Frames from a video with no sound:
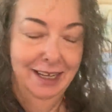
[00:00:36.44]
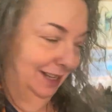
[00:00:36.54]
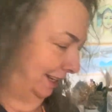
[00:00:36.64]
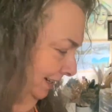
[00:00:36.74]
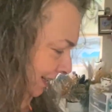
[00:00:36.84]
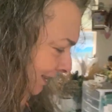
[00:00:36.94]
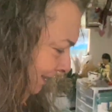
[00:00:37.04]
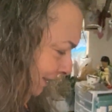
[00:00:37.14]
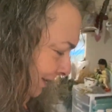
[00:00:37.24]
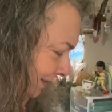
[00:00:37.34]
It
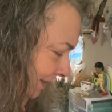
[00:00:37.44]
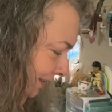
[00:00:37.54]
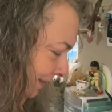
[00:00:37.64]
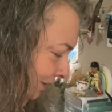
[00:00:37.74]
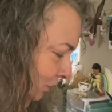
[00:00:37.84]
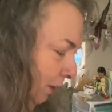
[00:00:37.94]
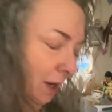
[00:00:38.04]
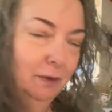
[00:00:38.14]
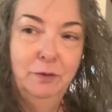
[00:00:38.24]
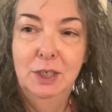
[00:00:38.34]
is
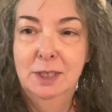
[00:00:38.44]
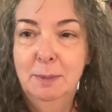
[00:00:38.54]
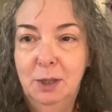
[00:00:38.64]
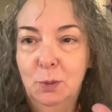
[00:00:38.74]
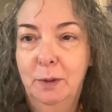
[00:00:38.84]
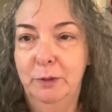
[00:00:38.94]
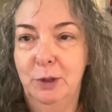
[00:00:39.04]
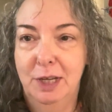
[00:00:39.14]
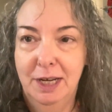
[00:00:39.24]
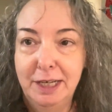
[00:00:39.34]
twelve, just about twelve
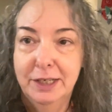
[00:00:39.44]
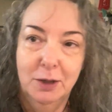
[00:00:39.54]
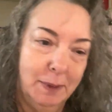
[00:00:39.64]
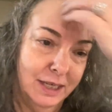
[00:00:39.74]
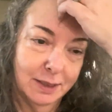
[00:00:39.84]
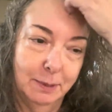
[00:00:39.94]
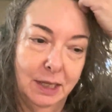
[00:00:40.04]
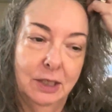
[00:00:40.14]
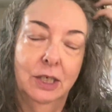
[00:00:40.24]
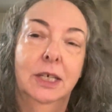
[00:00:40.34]
thirty. I need to go make some
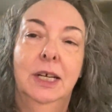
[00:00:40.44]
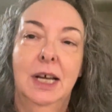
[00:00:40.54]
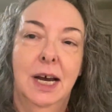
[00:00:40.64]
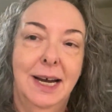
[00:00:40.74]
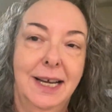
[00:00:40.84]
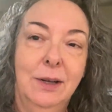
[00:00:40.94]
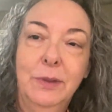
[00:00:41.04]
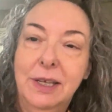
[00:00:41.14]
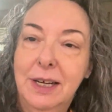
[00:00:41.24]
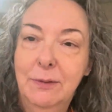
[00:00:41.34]
lunch. I don't
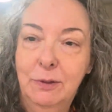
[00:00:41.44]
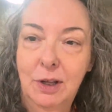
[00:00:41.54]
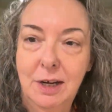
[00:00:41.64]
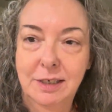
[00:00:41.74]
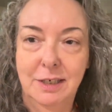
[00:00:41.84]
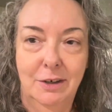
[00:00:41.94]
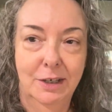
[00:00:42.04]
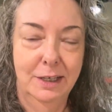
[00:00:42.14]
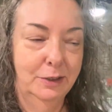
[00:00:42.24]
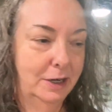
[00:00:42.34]
think I vlogged at all
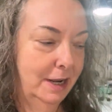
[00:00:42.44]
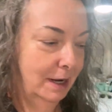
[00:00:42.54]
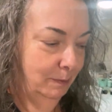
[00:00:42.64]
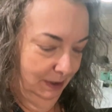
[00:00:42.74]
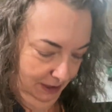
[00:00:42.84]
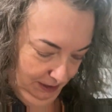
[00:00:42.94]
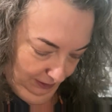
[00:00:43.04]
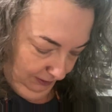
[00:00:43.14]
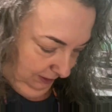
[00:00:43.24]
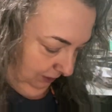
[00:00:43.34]
yesterday
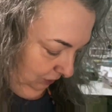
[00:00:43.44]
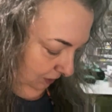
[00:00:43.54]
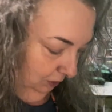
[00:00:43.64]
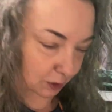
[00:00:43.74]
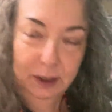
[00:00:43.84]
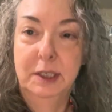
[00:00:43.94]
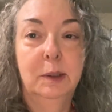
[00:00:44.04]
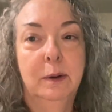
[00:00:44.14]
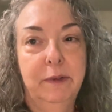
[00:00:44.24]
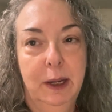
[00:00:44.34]
because it just turned
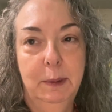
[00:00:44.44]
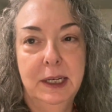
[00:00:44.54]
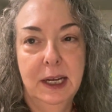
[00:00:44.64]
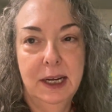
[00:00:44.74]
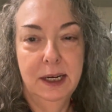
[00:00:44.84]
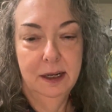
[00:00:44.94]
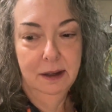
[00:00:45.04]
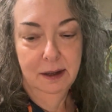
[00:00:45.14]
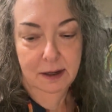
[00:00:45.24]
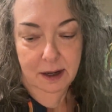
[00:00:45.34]
into a family day.
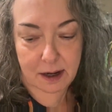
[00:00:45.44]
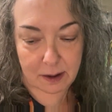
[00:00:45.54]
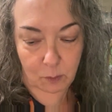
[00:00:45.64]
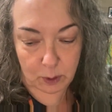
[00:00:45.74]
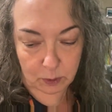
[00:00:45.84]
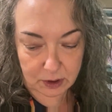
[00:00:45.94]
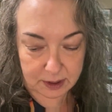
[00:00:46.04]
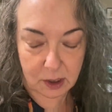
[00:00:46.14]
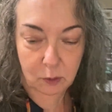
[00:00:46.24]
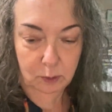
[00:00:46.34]
Um, we were just
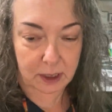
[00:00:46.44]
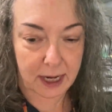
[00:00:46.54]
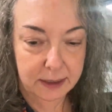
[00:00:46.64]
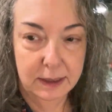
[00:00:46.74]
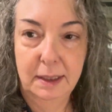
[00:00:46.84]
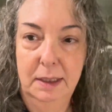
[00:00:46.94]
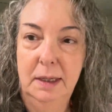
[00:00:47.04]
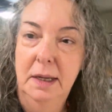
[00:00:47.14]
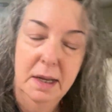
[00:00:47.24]
home relaxing.